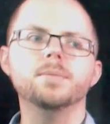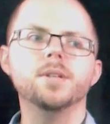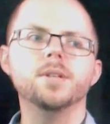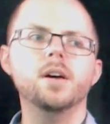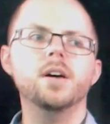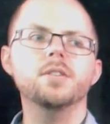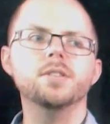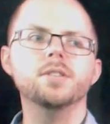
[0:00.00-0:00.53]
So the
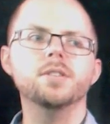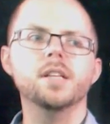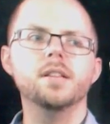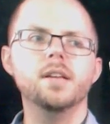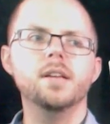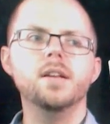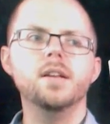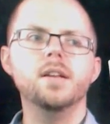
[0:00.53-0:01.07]
idea is that
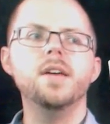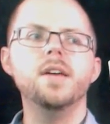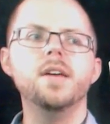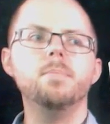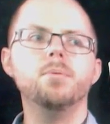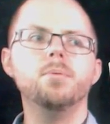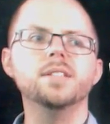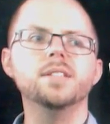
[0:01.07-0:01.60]
then they're
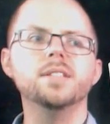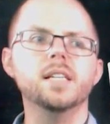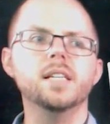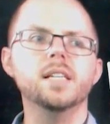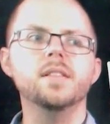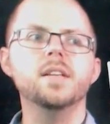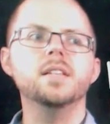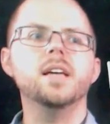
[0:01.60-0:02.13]
present
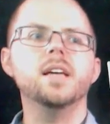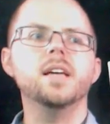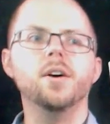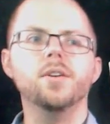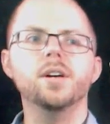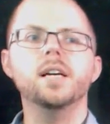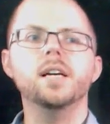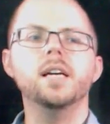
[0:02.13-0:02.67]
in this
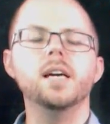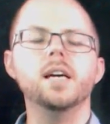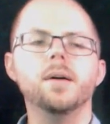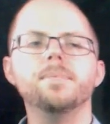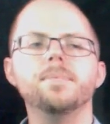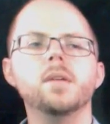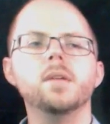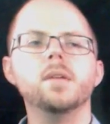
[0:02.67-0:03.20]
area here.
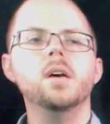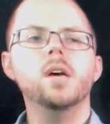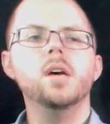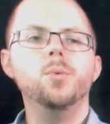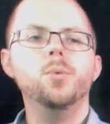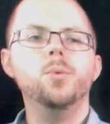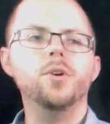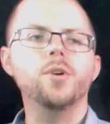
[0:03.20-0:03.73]

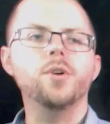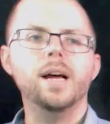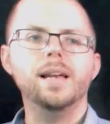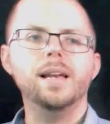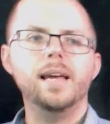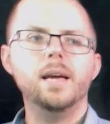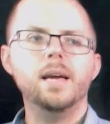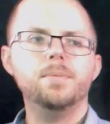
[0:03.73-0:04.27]
We've got our
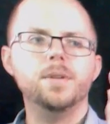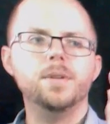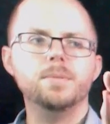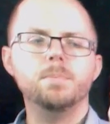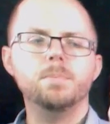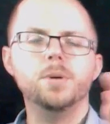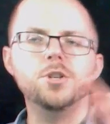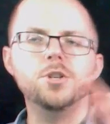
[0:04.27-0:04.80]
lamp that's
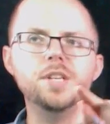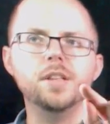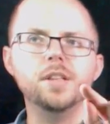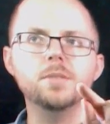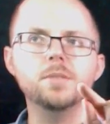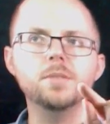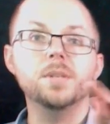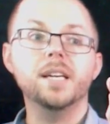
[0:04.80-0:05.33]
producing
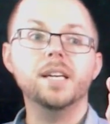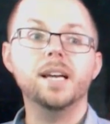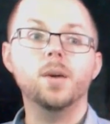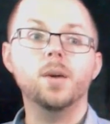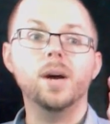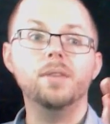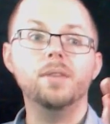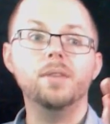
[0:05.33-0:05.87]
those particular
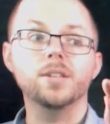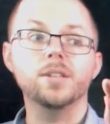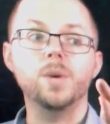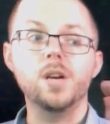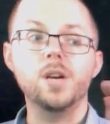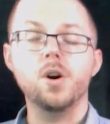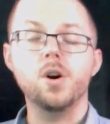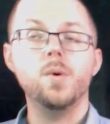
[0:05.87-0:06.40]
wavelengths
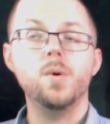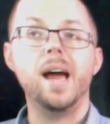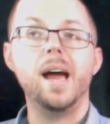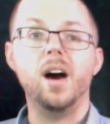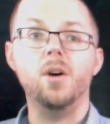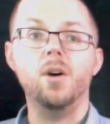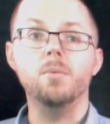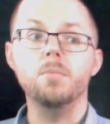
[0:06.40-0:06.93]
we know
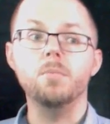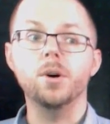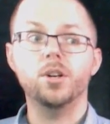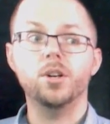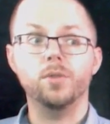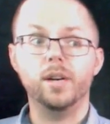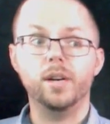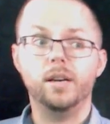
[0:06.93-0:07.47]
our
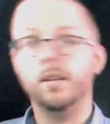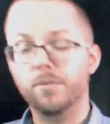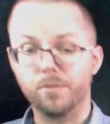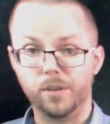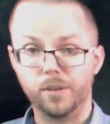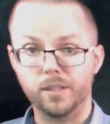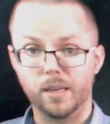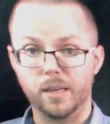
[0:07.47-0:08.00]
mercury,
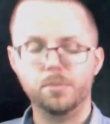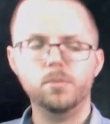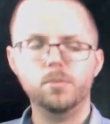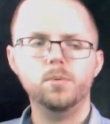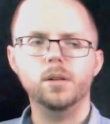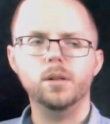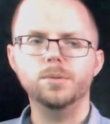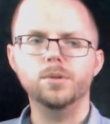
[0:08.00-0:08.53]
for example,
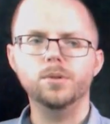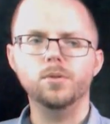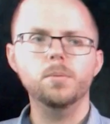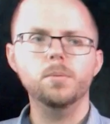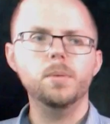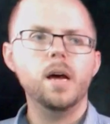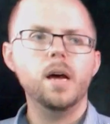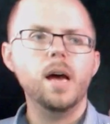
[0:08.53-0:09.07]
will
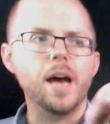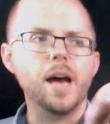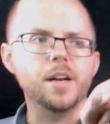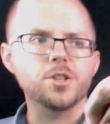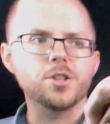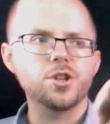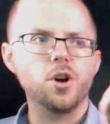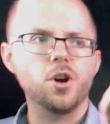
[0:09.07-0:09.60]
absorb, and
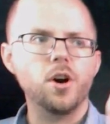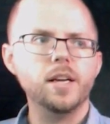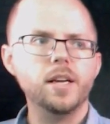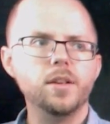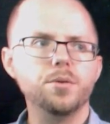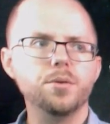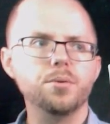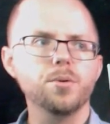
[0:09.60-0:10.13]
it's shining
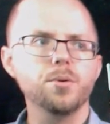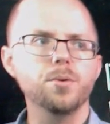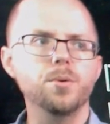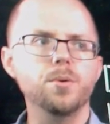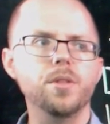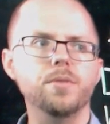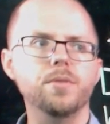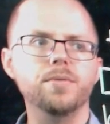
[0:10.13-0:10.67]

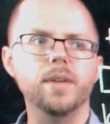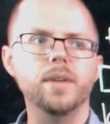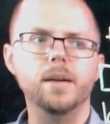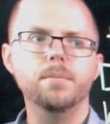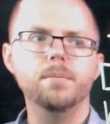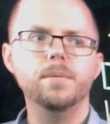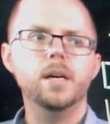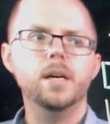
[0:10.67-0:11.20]
through the flame.
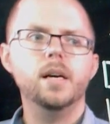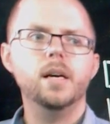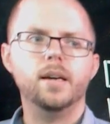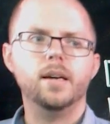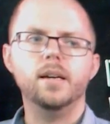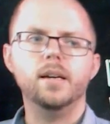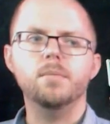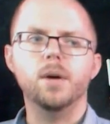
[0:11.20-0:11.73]

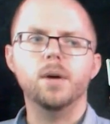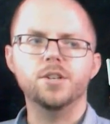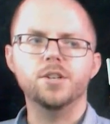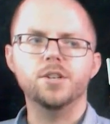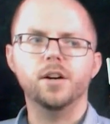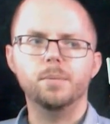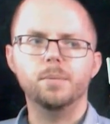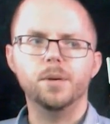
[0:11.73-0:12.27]
Okay, in my
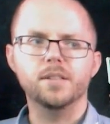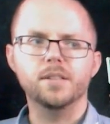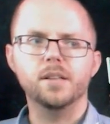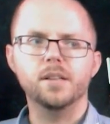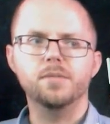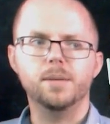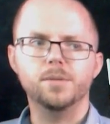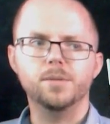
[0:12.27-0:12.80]
diagram you can see
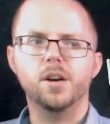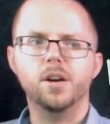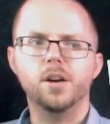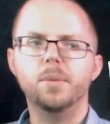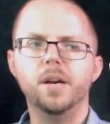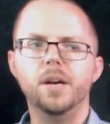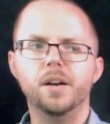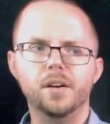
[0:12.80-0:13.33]
the flame's kind of a
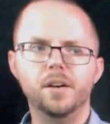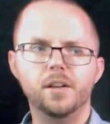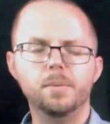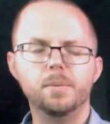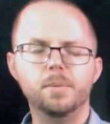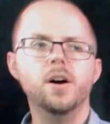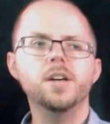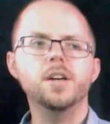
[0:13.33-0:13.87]
bit underneath,
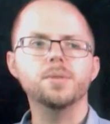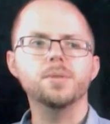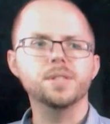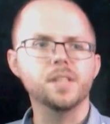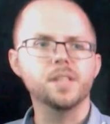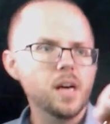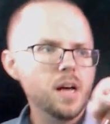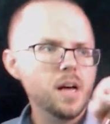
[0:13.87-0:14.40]
but the idea is
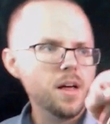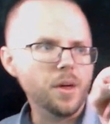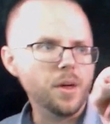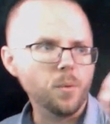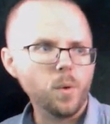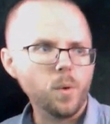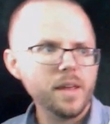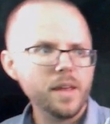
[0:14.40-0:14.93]
that,
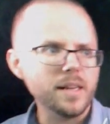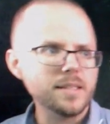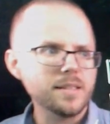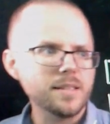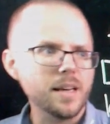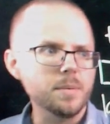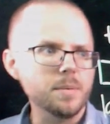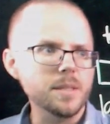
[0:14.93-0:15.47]
that where that
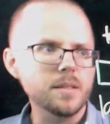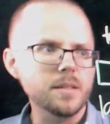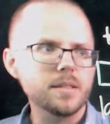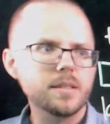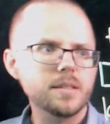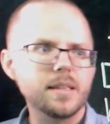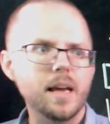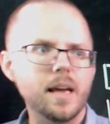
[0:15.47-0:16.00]
sample
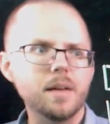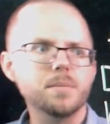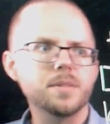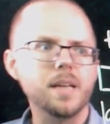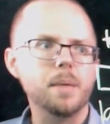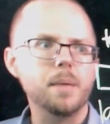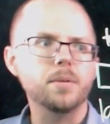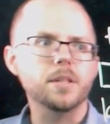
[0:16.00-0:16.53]
is
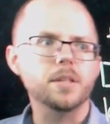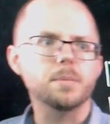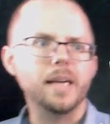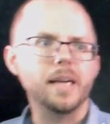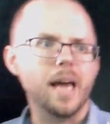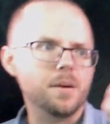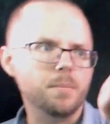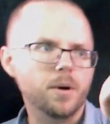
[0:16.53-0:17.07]

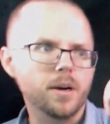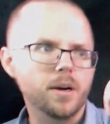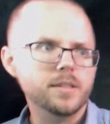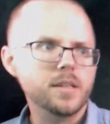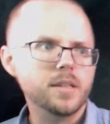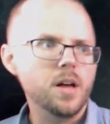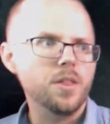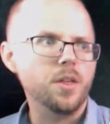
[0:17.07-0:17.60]
being
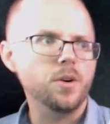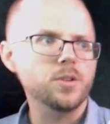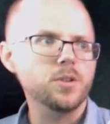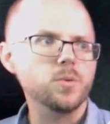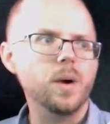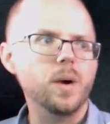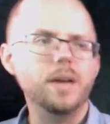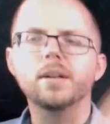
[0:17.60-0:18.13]
atomized, those
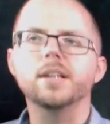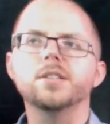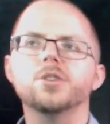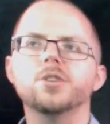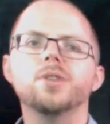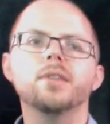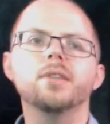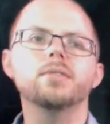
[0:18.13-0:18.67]
wavelengths are
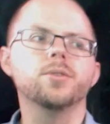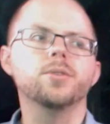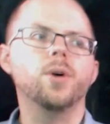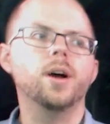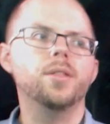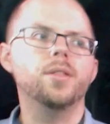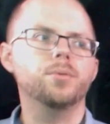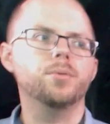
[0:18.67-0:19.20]
traveling
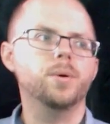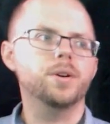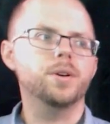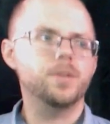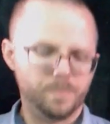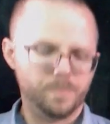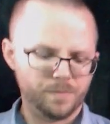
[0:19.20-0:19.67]
right through it.